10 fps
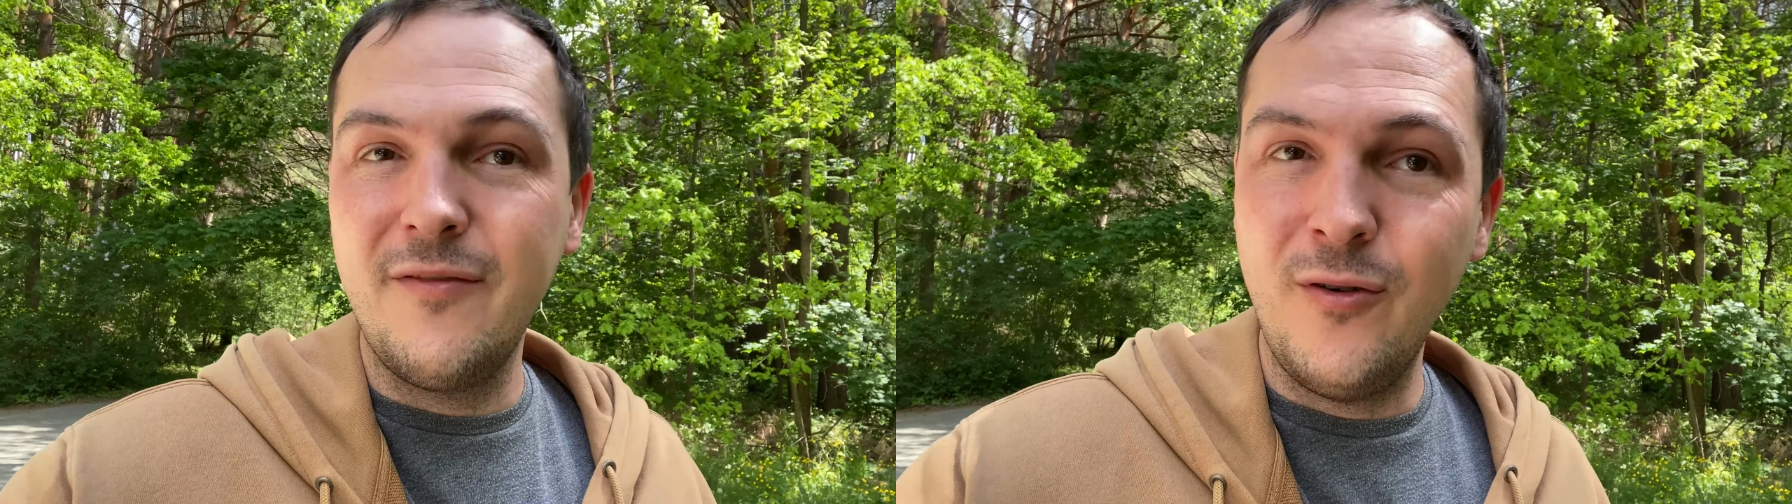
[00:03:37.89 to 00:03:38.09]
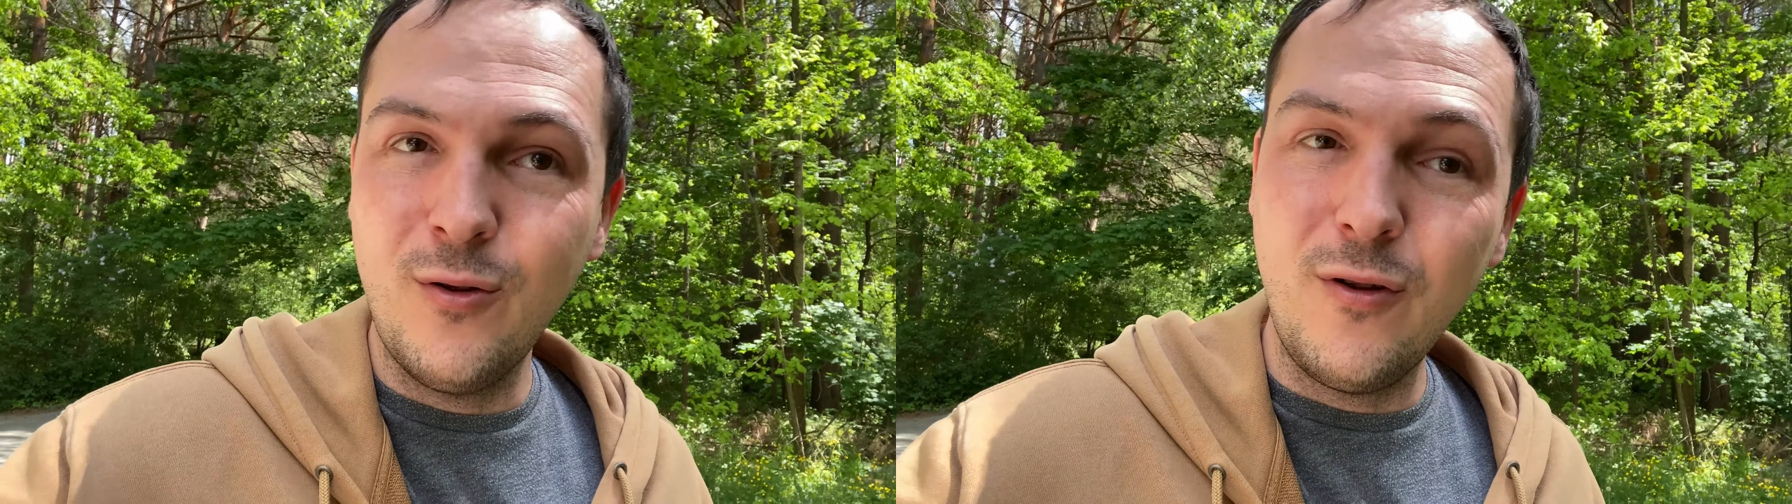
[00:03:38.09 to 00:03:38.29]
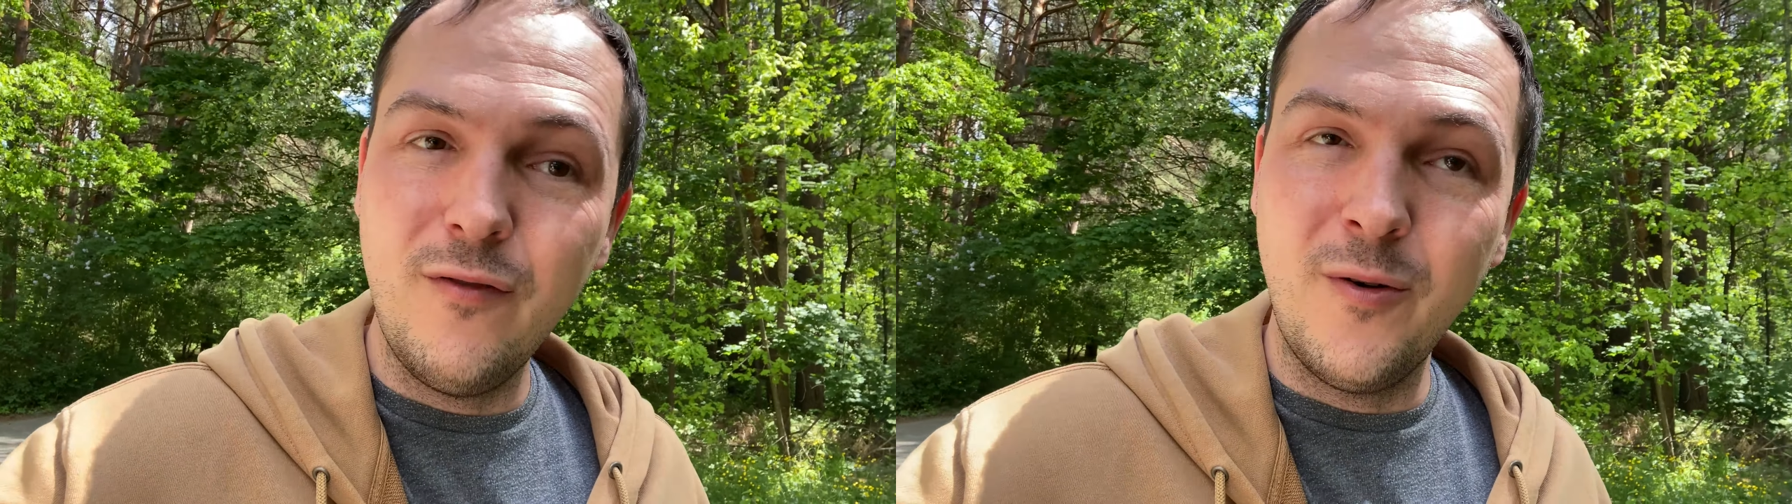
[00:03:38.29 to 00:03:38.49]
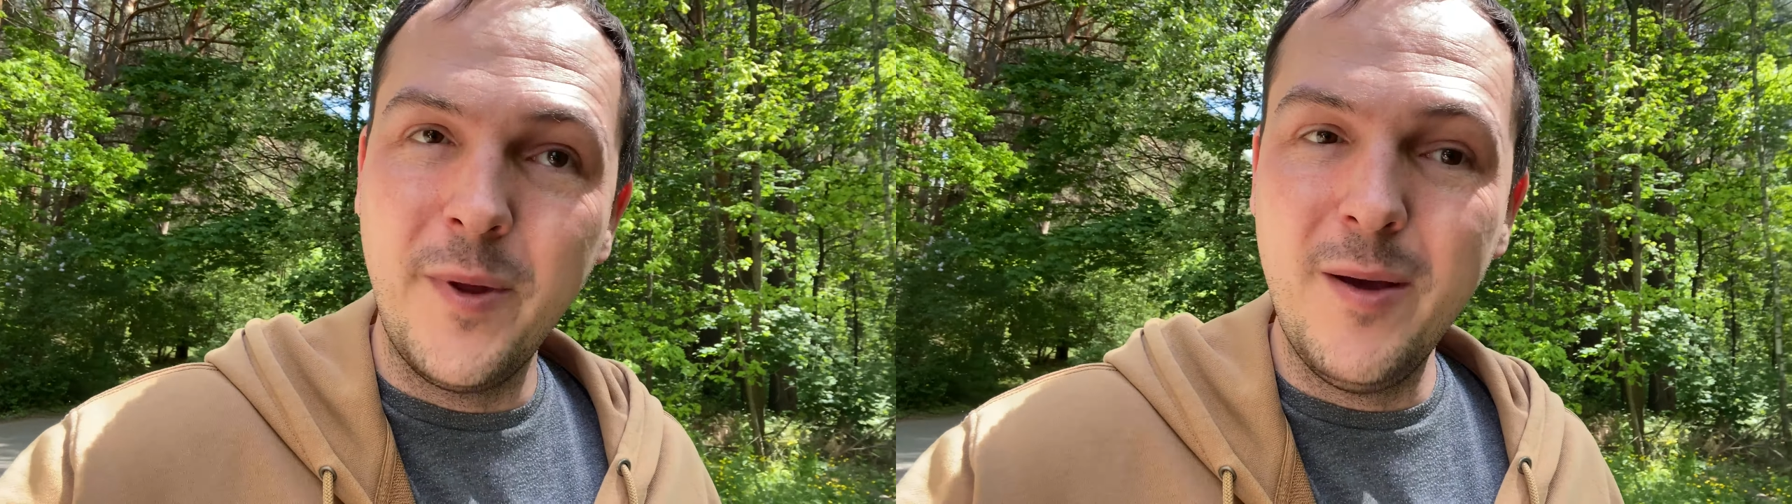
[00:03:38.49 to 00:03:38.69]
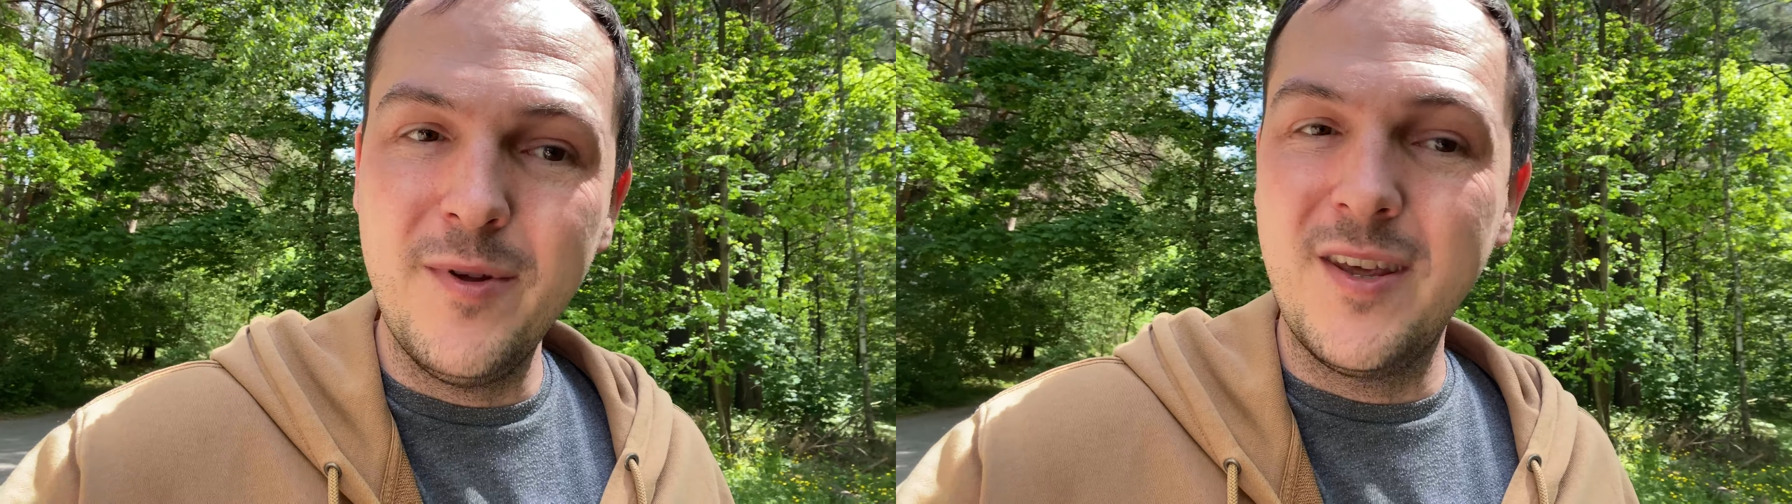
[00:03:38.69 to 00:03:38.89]
phone call from
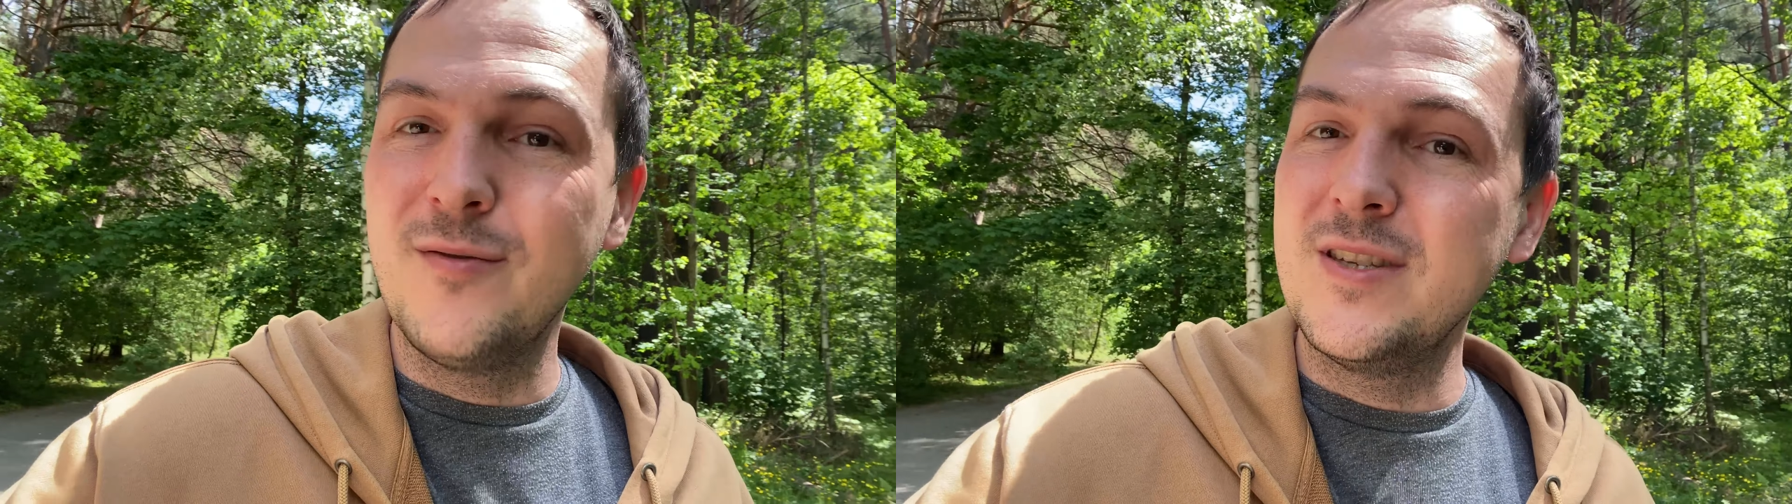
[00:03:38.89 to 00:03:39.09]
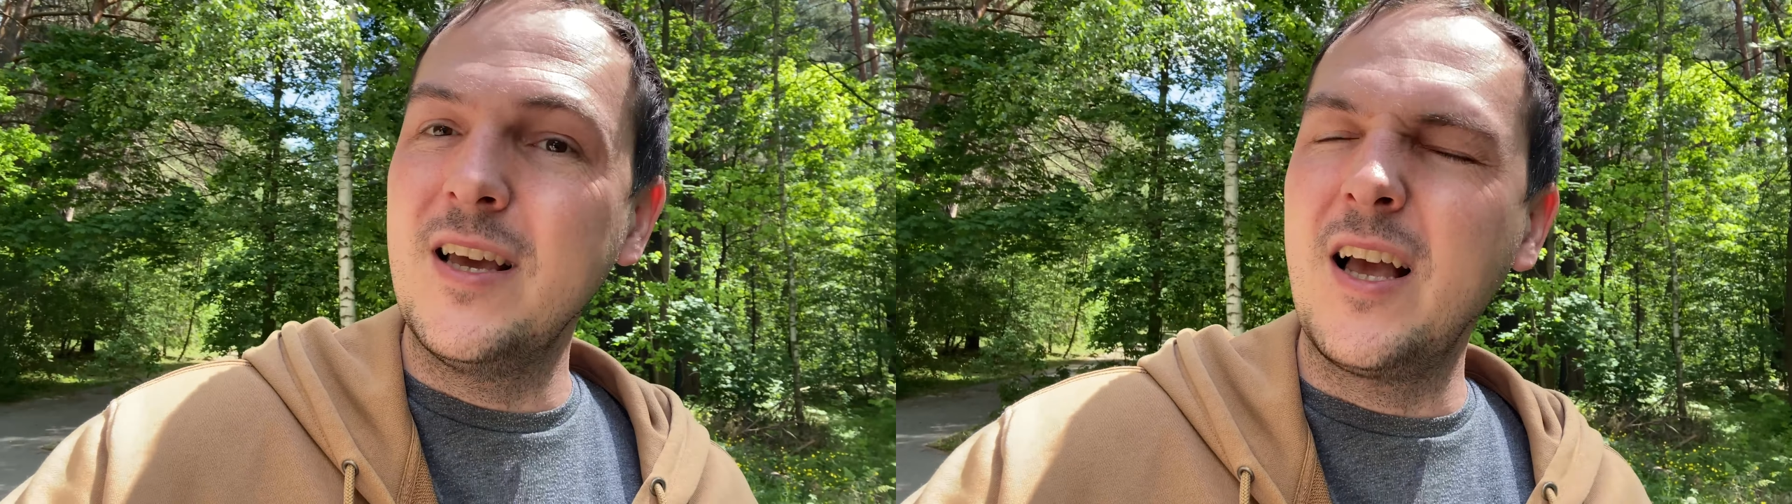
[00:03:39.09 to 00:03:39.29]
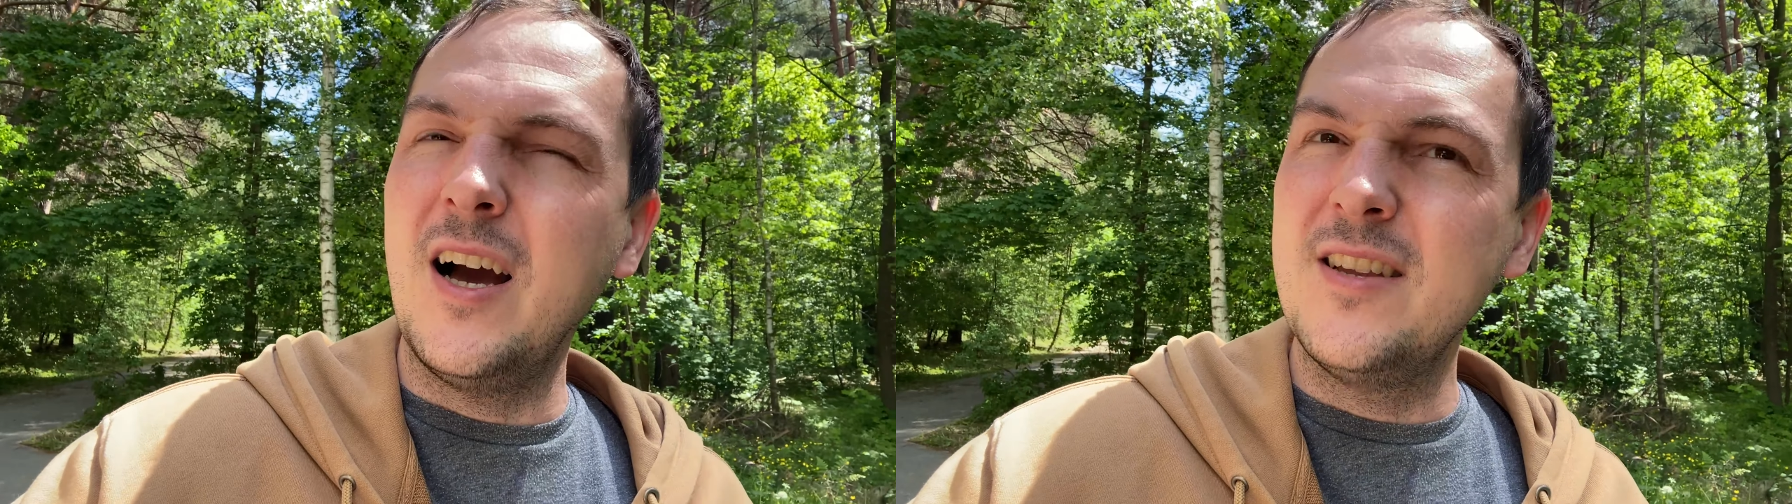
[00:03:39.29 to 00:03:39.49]
him and he was like,